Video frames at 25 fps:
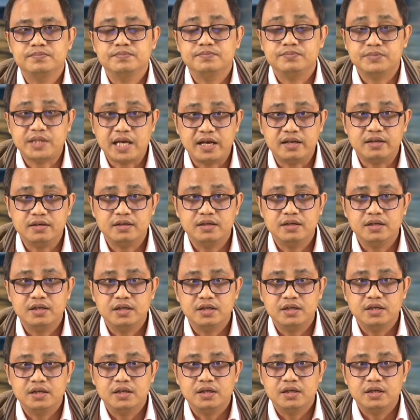Then
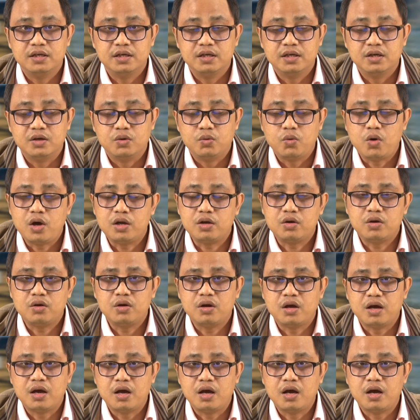
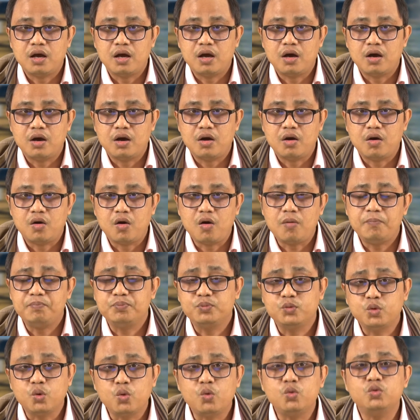one
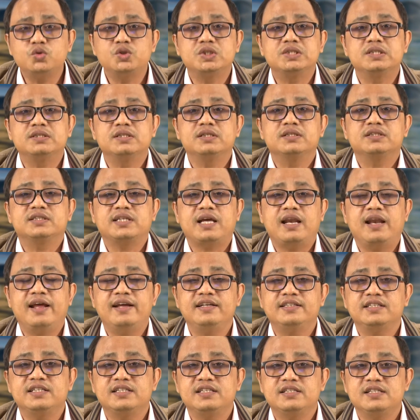of those
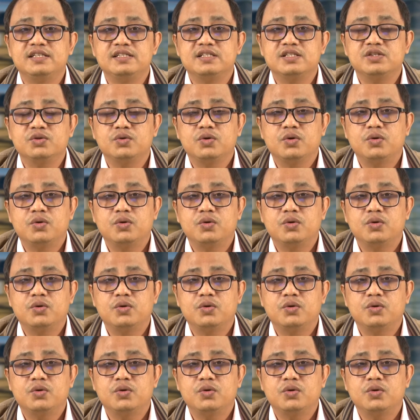challenges is,